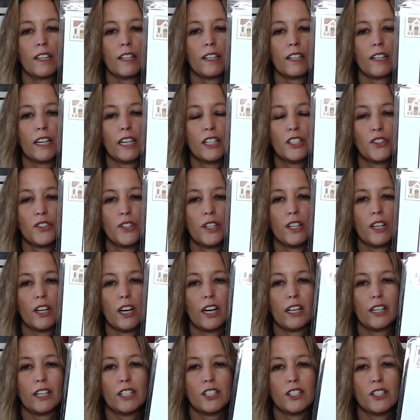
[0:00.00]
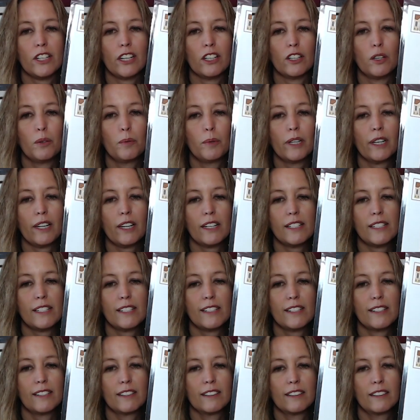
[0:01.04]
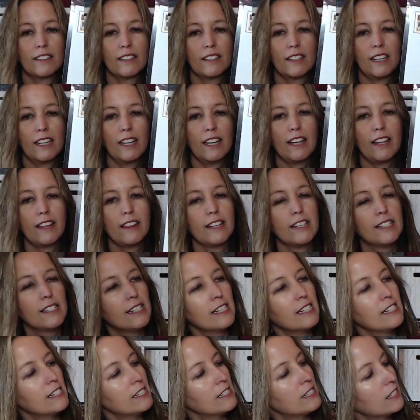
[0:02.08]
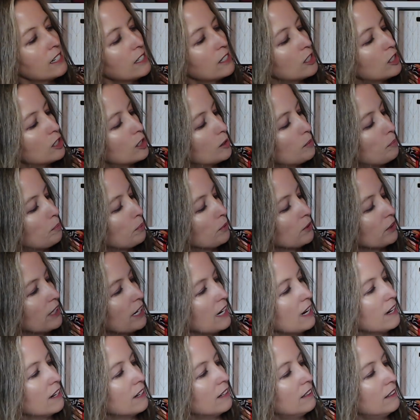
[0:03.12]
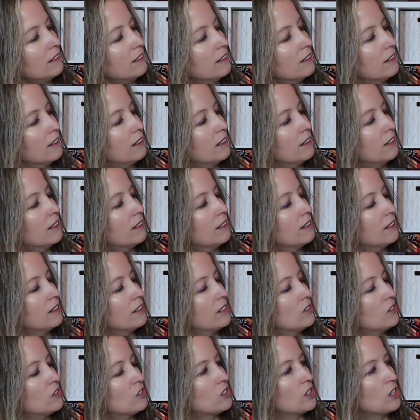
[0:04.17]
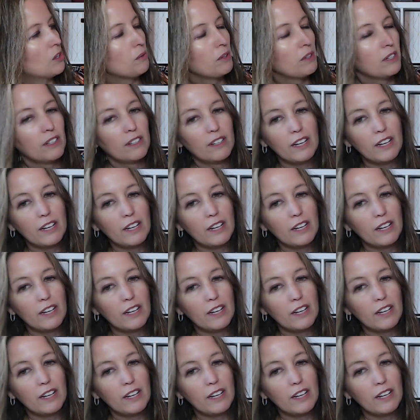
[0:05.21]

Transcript: Country Cottage Needleworks. This is spring, so it